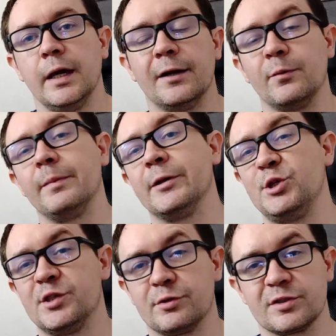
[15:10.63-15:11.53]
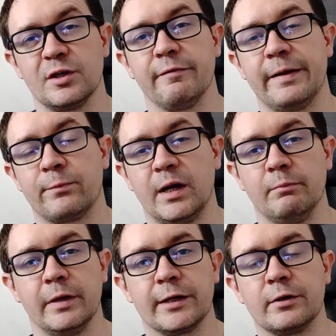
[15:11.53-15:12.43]
and it'll be much easier to solve that
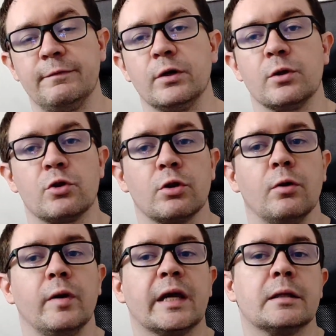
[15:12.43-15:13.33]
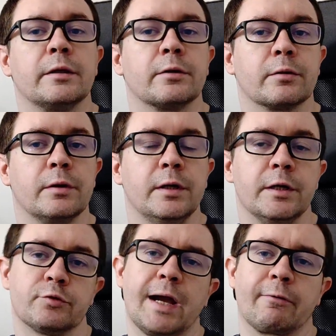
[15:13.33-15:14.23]
problem later if you can show a clear
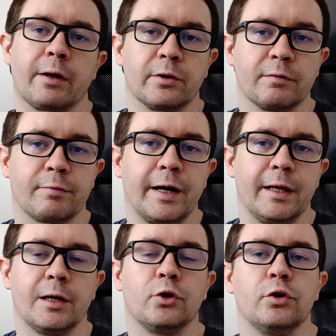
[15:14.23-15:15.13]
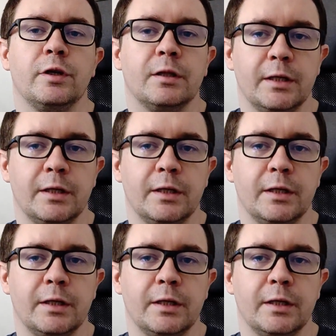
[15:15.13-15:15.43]
track record of writing good,